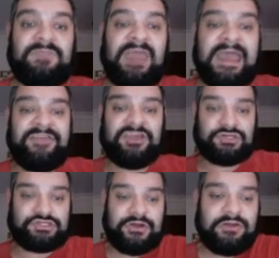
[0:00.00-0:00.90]
And then
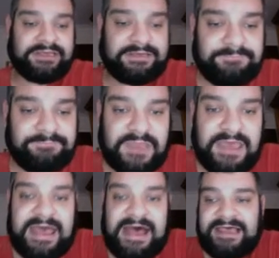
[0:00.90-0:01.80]
controlling
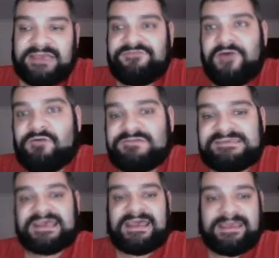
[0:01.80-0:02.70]

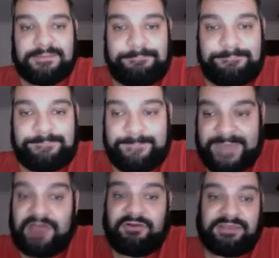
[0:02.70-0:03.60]
involves
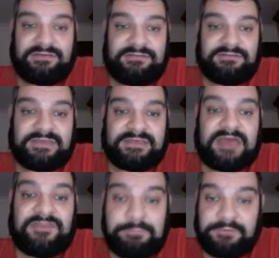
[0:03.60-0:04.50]
comparing,
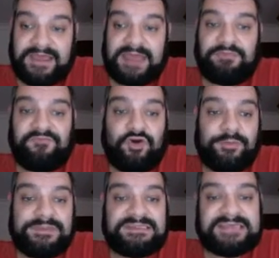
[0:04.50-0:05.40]
okay, the plan
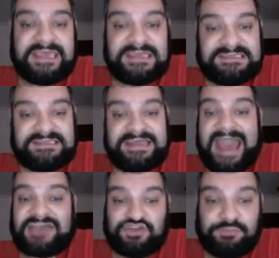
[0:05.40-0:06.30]
performance against the
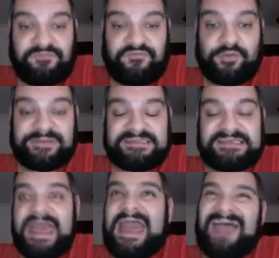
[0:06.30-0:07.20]
actual performance,
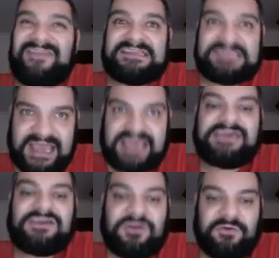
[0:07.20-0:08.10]
and then
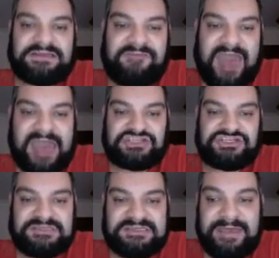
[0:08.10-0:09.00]
taking corrective
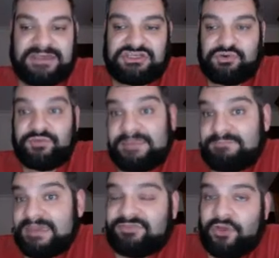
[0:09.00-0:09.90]
action to make sure they
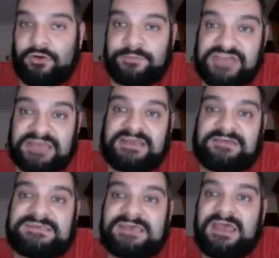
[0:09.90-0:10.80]
meet their
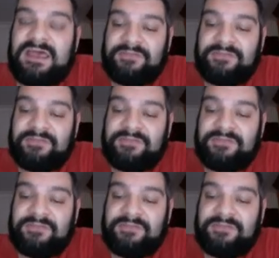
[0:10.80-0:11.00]
objectives.